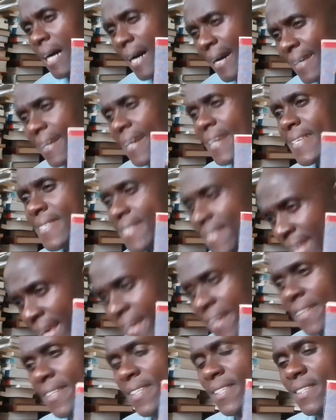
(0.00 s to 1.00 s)
And I
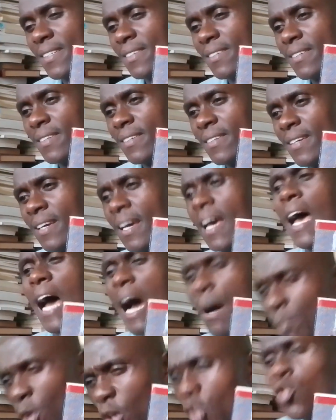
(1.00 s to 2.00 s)
said,
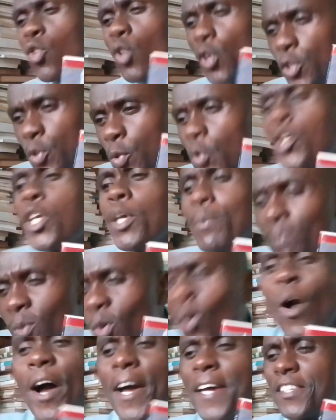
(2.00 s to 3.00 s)
I'm not going to keep
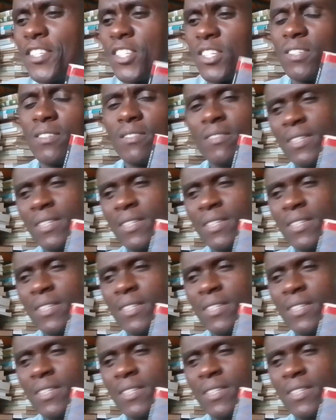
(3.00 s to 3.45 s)
quiet